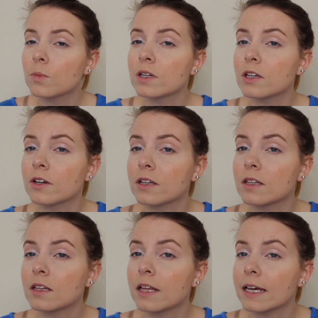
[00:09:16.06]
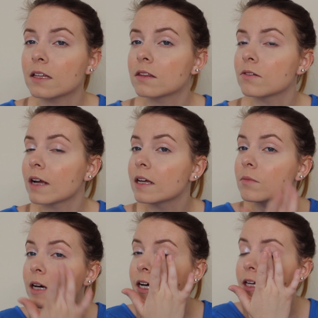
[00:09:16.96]
when you're in the light the right
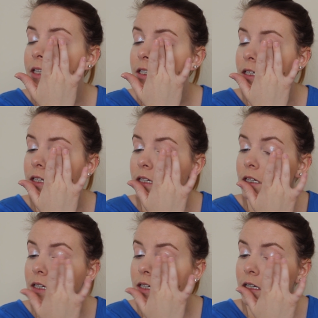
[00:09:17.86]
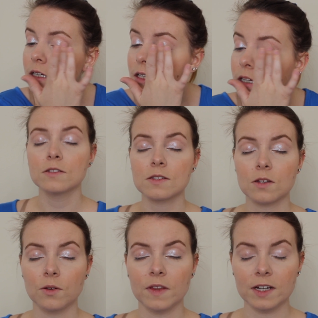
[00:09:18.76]
way.
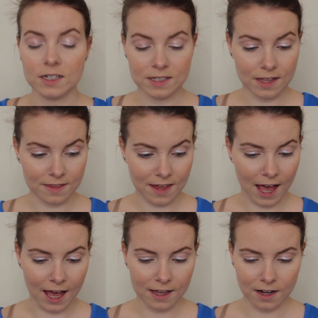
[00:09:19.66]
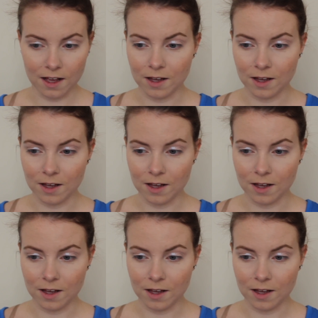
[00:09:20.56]
So there's that.